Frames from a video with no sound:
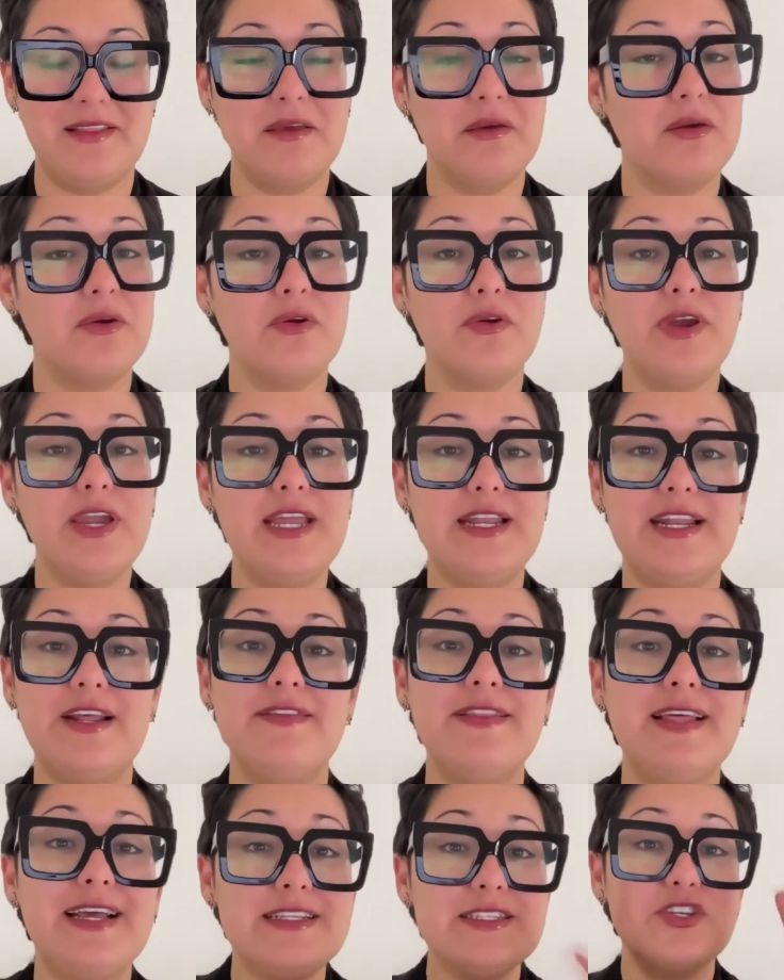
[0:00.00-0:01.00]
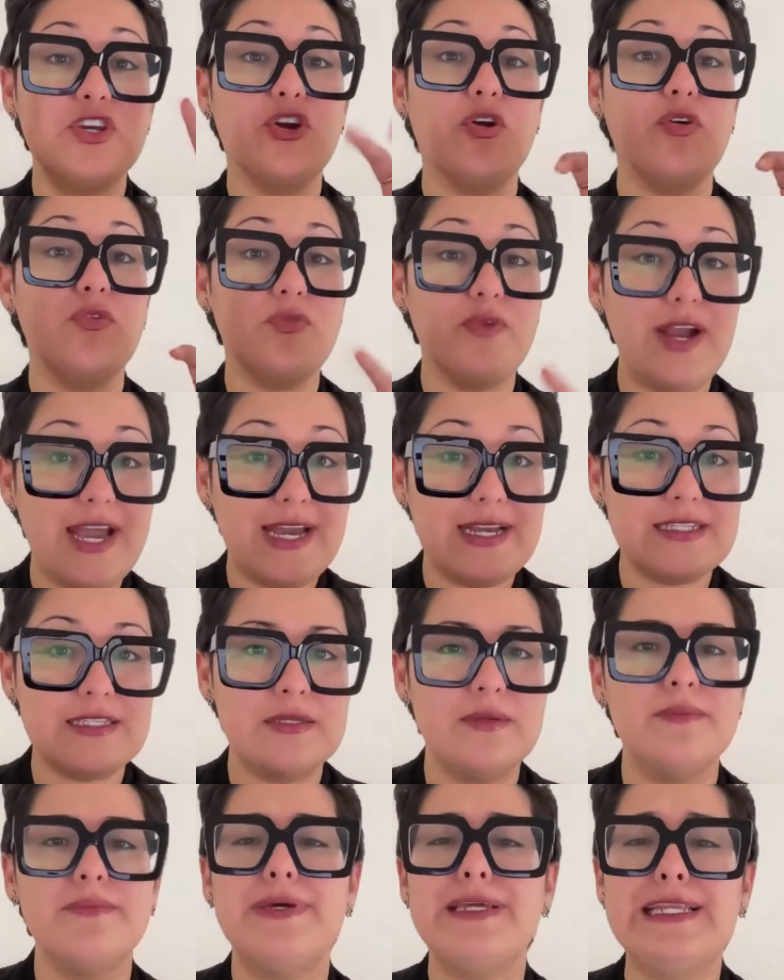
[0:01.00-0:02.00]
Great. Now that's correct,
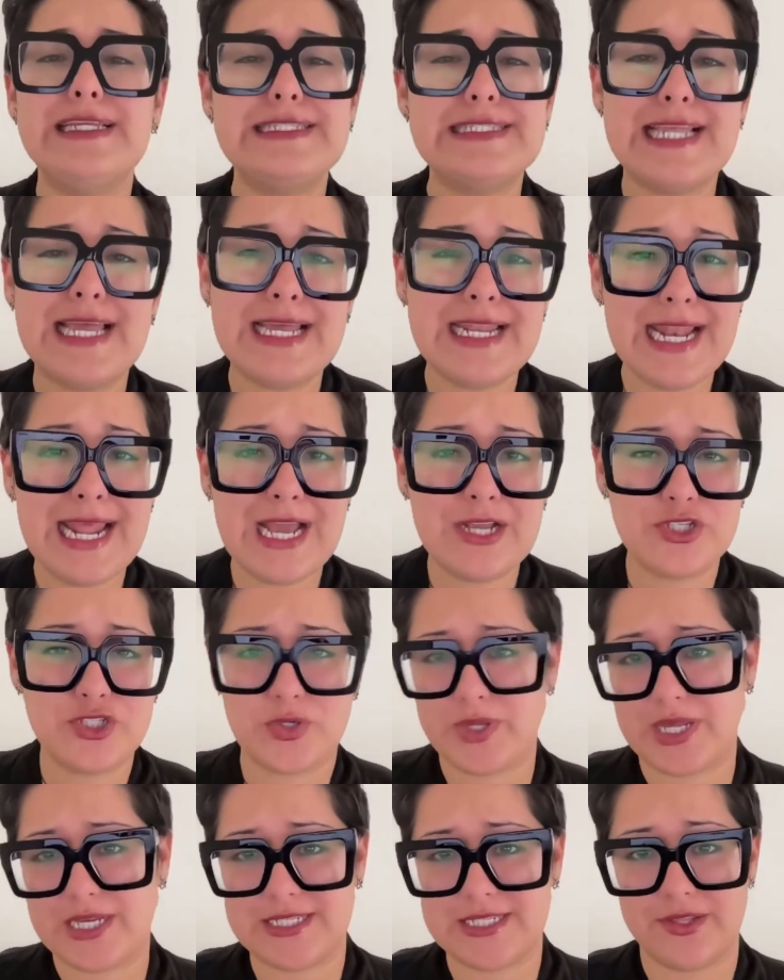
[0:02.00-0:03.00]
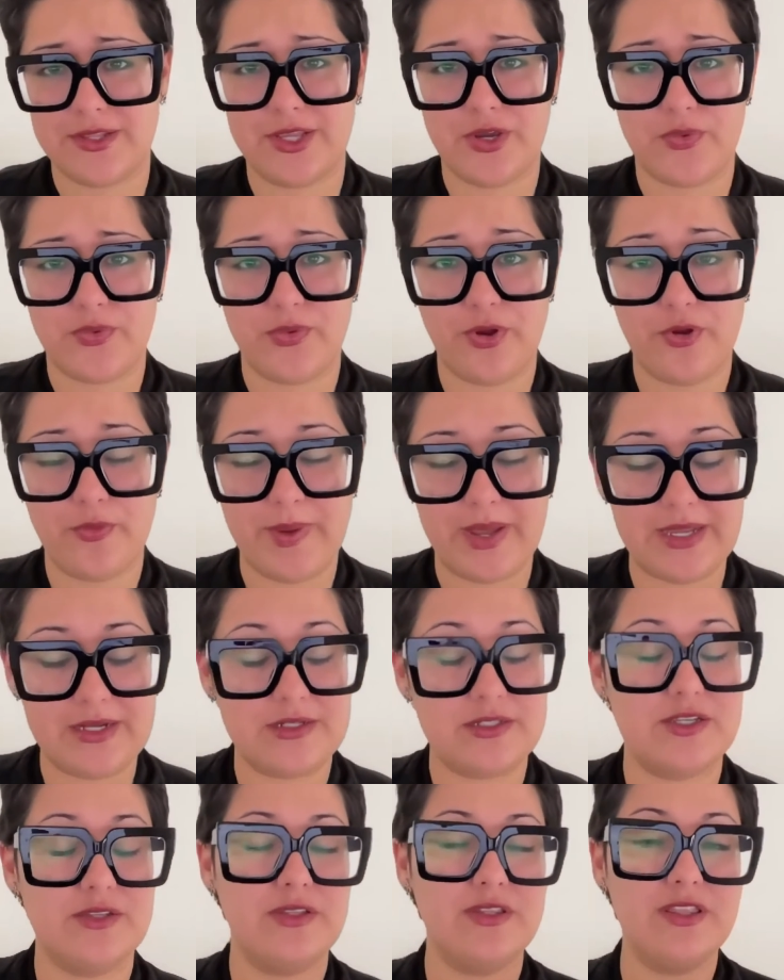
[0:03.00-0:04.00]
but it's not natural. I sound like a robot.
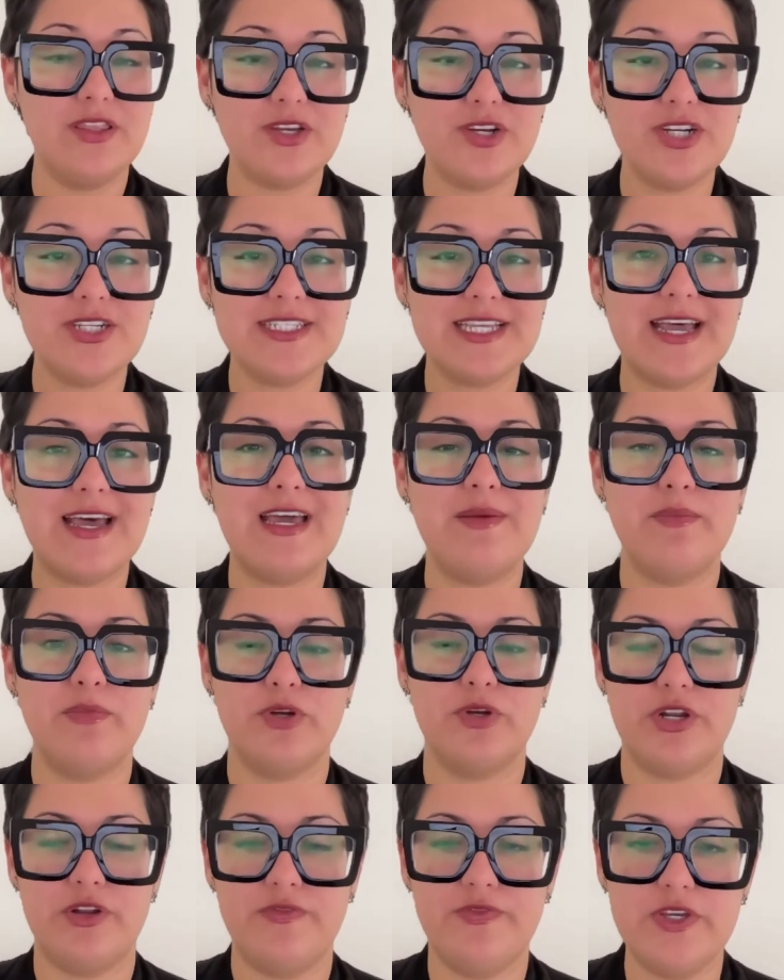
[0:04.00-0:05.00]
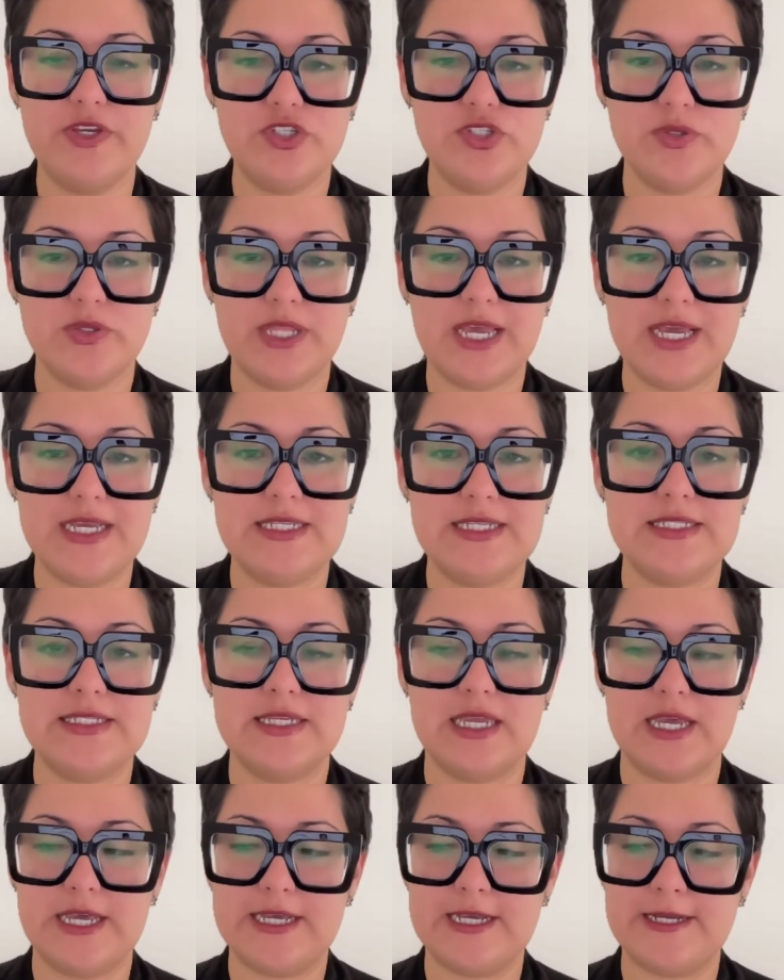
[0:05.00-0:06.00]
So the third time we're going to visualize.
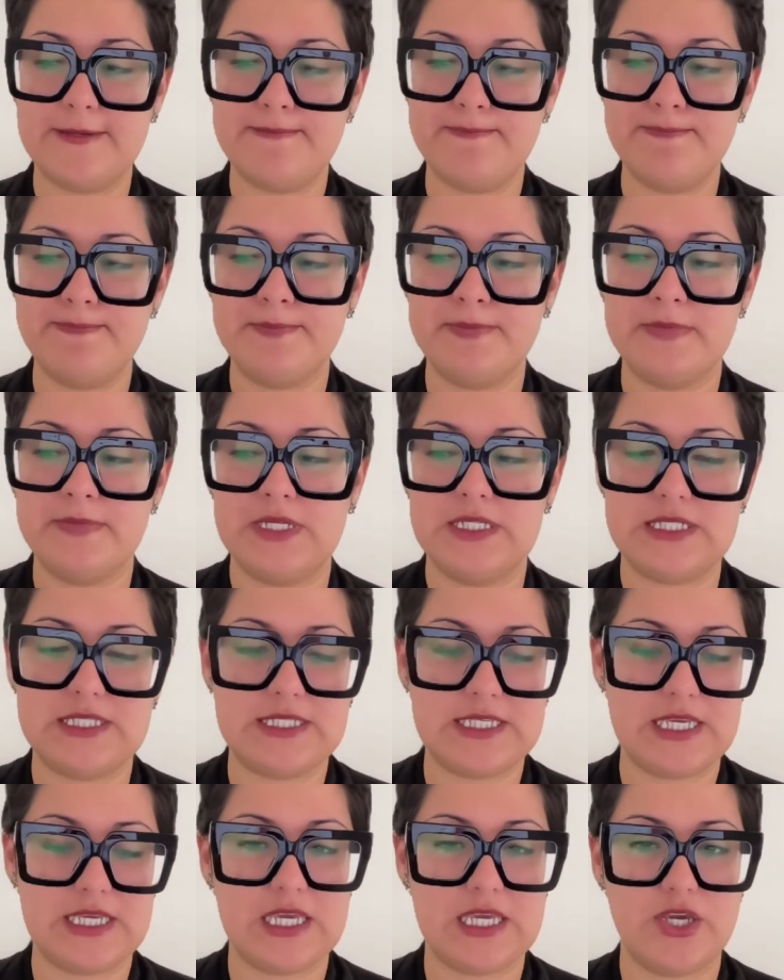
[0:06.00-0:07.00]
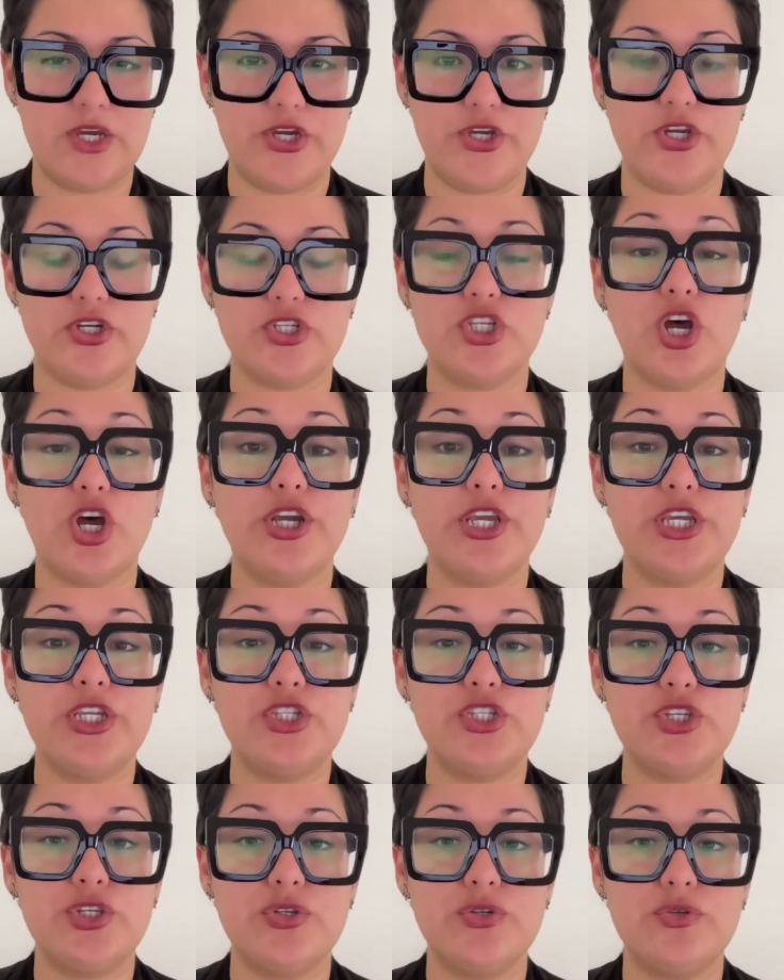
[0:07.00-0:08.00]
Let's see here. You're talking
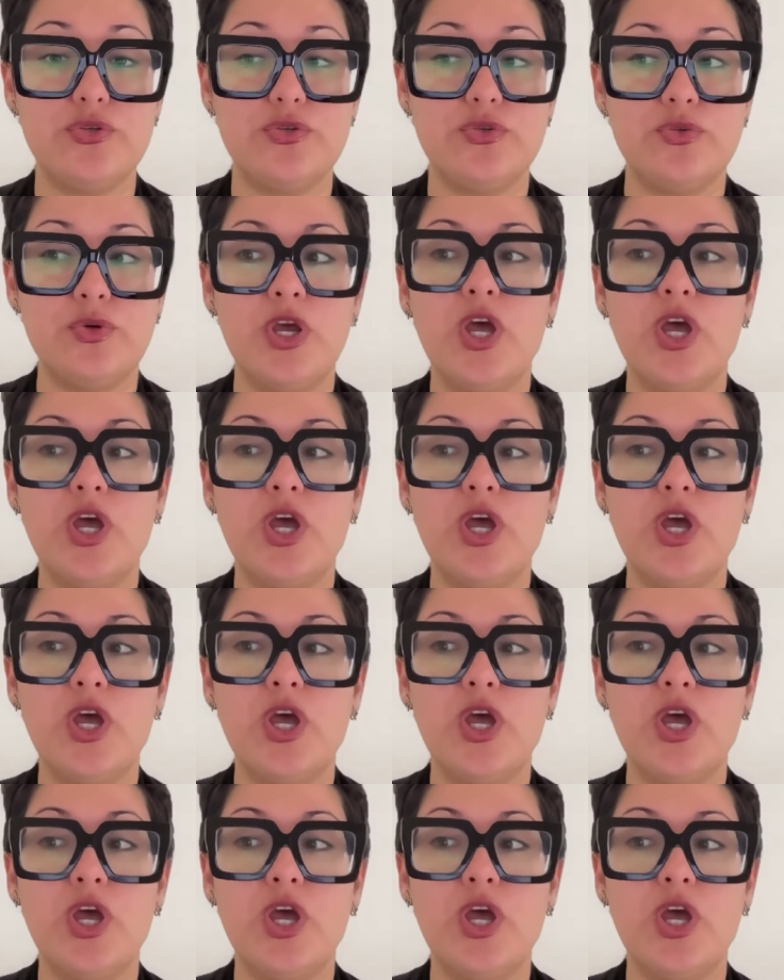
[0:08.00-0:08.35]
to,